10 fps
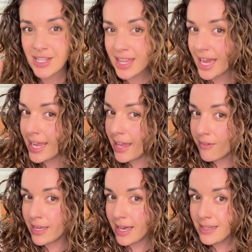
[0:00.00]
that
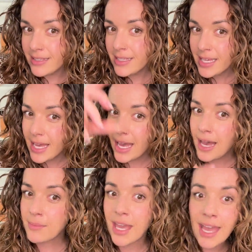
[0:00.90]
area,
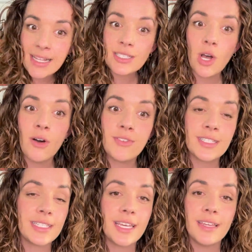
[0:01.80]
your ends are
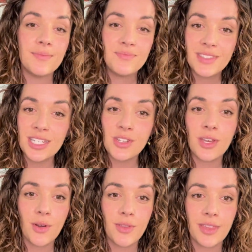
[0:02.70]
obviously, they do
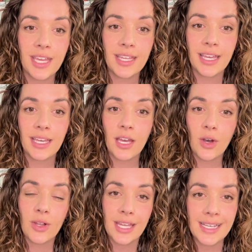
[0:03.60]
their own thing. They
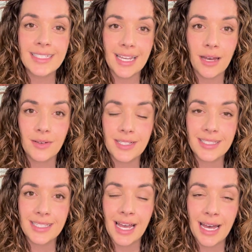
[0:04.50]
curl easier
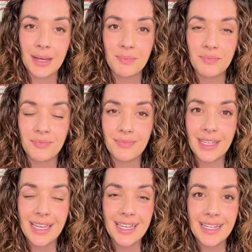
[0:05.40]
because
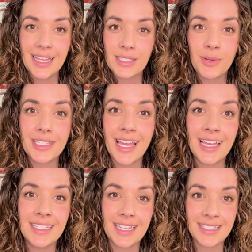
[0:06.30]
that's where it's
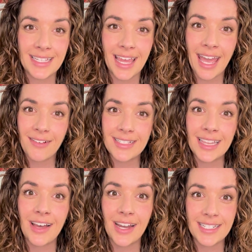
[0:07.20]
easiest and the hair is
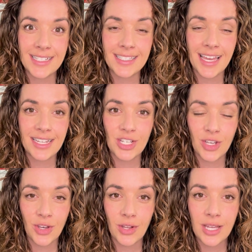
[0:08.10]
lightest there to
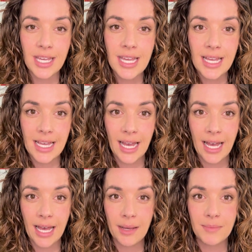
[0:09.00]
curl.
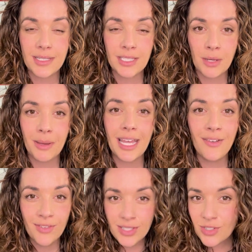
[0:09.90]
But
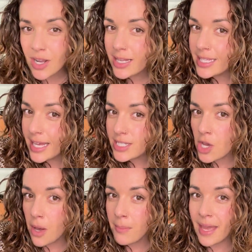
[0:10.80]
if you struggle in that
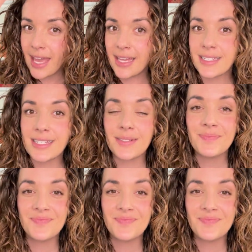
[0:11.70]
top band,